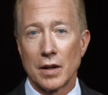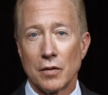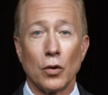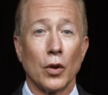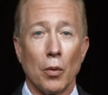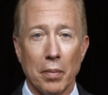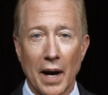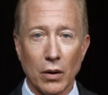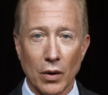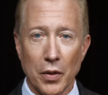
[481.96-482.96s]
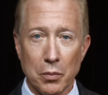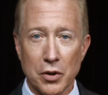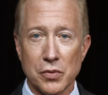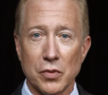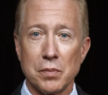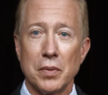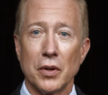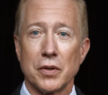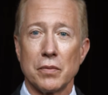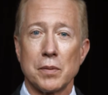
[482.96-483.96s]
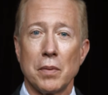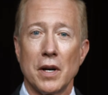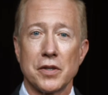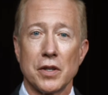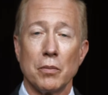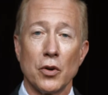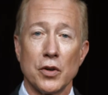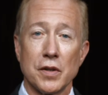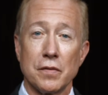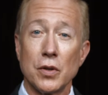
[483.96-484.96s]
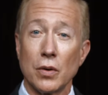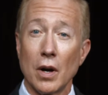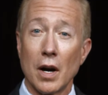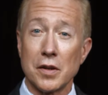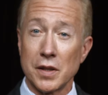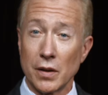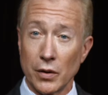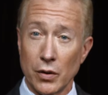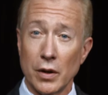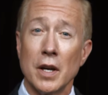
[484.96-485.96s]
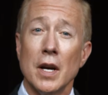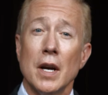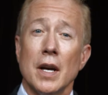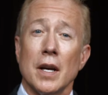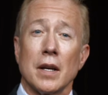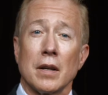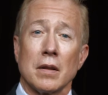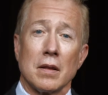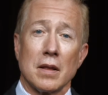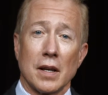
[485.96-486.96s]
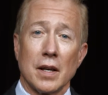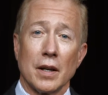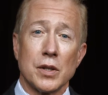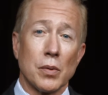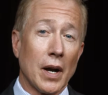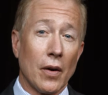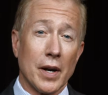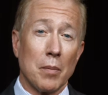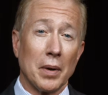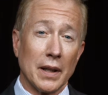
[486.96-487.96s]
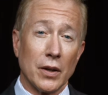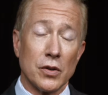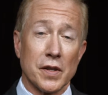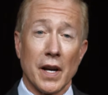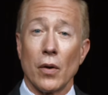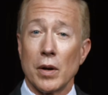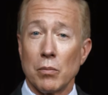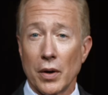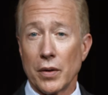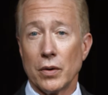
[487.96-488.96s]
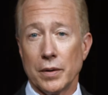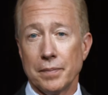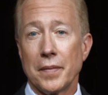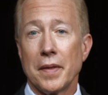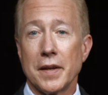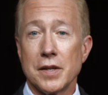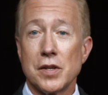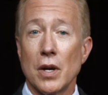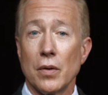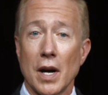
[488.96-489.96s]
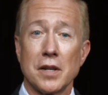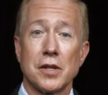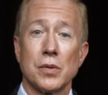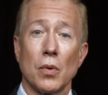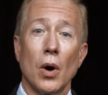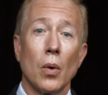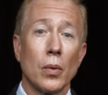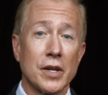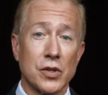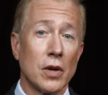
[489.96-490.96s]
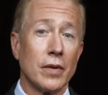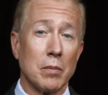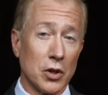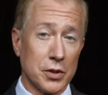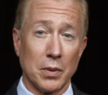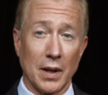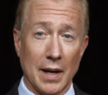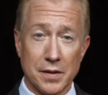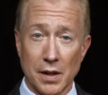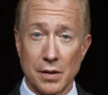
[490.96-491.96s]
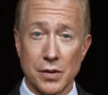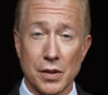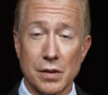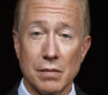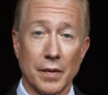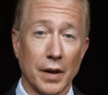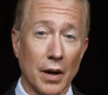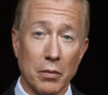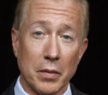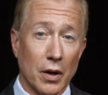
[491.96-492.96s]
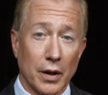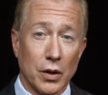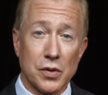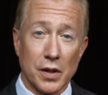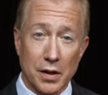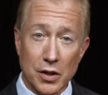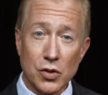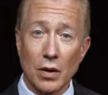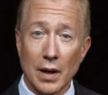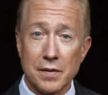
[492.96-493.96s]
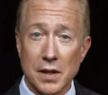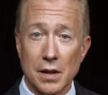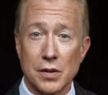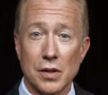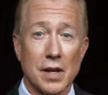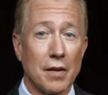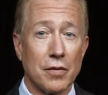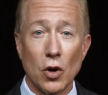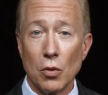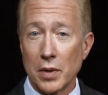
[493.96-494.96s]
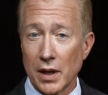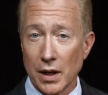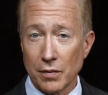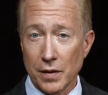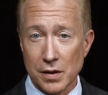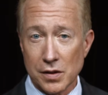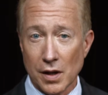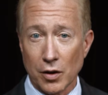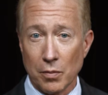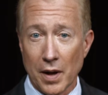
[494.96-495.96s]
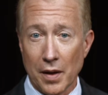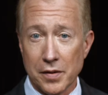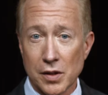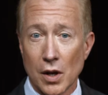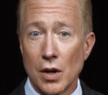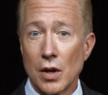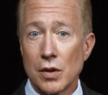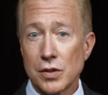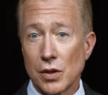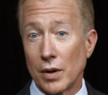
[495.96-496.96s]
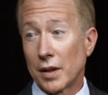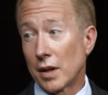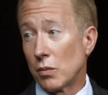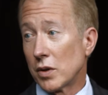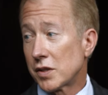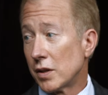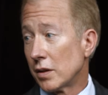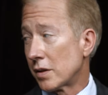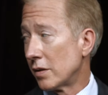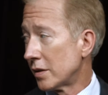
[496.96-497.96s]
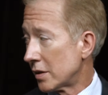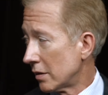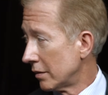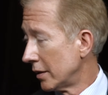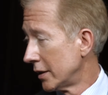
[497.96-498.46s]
For a little background, the prison was built in response to the murders of 2 guards in Illinois. The killings were carried out by leaders of the Aryan Brotherhood. These neo-Nazis were already serving multiple life sentences, and the government argues that additional life sentences have no meaning for these psychopaths. So, Anthony, what's the alternative?